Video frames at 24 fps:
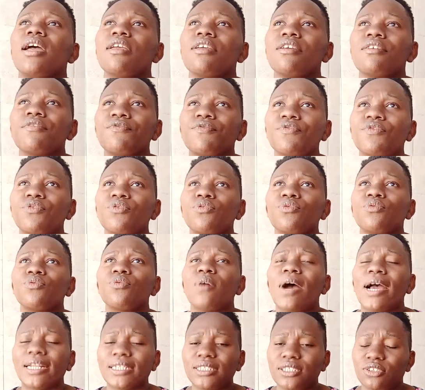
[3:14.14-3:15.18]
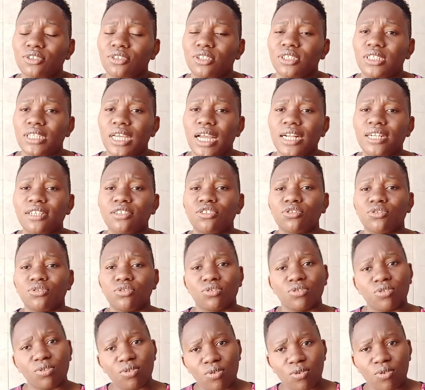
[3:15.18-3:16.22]
If you want your child to
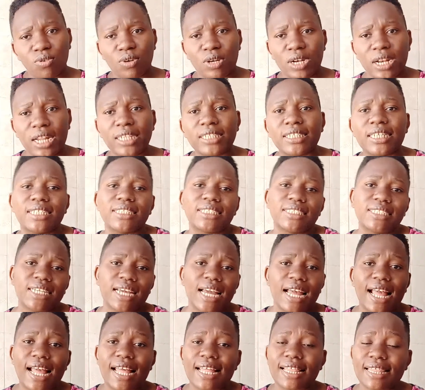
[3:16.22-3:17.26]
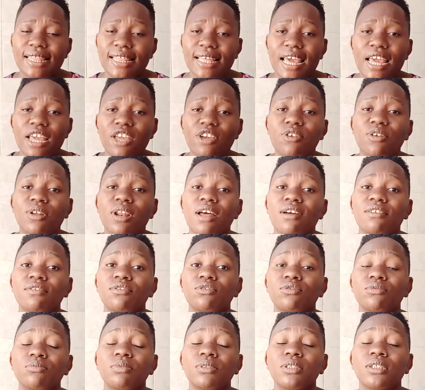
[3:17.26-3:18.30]
know letters here and there, you'll have
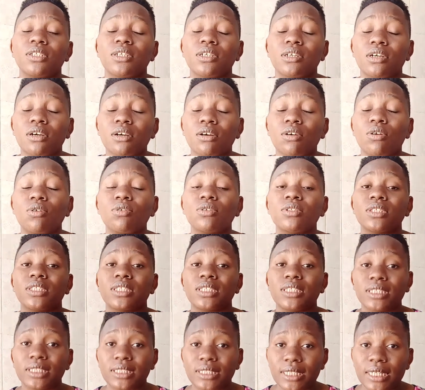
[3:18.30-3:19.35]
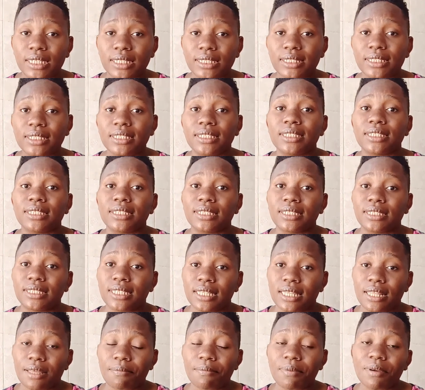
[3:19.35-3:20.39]
to be consistent in teaching
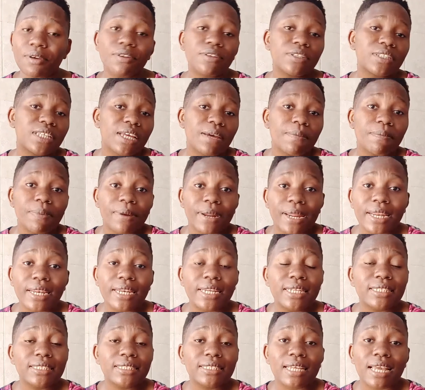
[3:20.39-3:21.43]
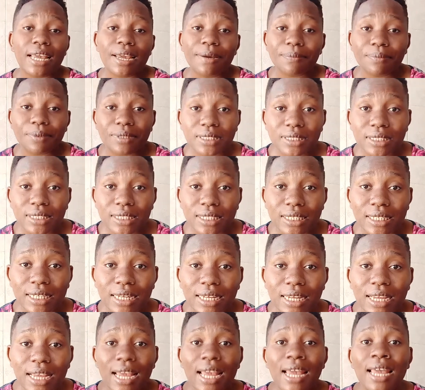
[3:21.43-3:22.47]
them because their brain is empty.
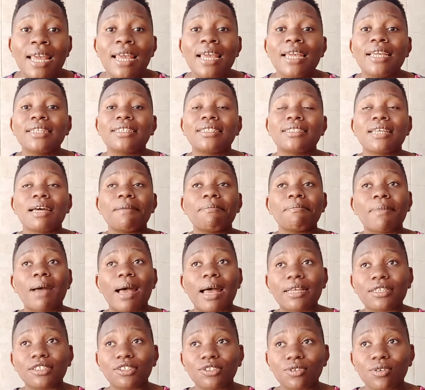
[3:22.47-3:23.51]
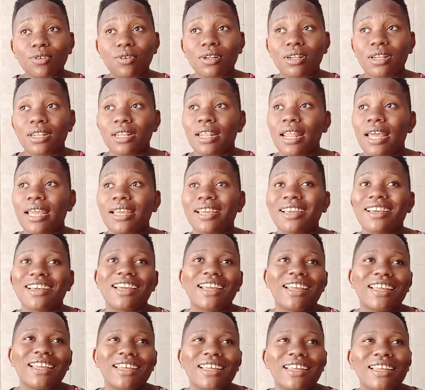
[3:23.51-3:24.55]
It's a muscle, like
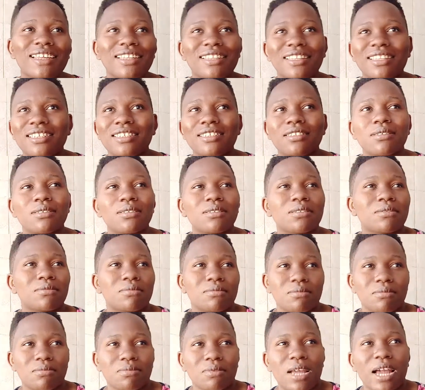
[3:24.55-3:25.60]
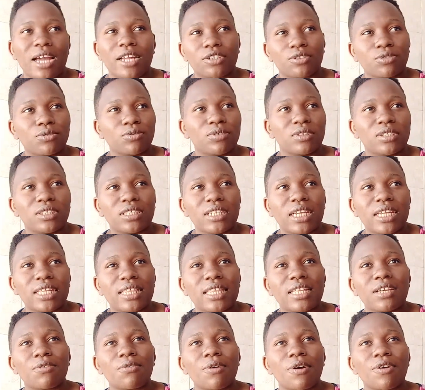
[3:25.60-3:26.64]
uh, these cartoons. I
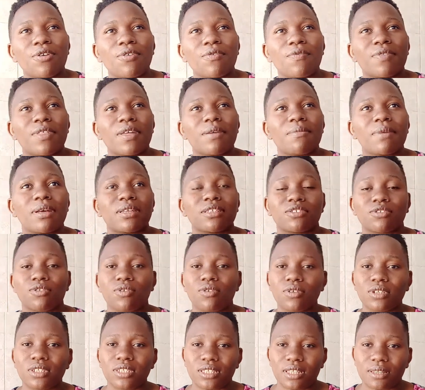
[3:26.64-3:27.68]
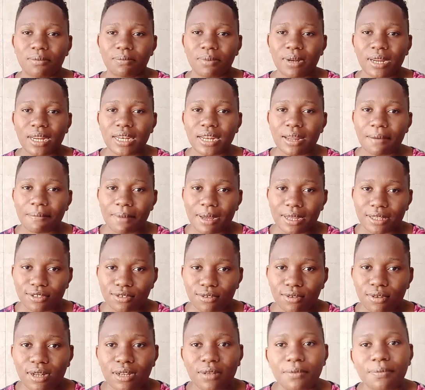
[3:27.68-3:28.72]
think one of them has called the brain a
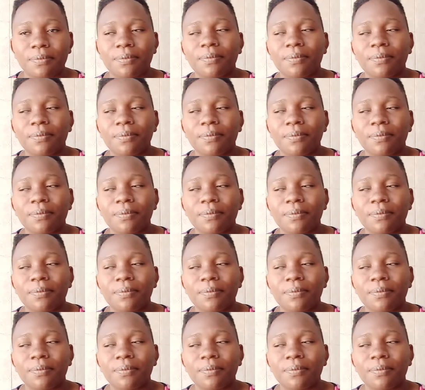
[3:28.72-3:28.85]
muscle.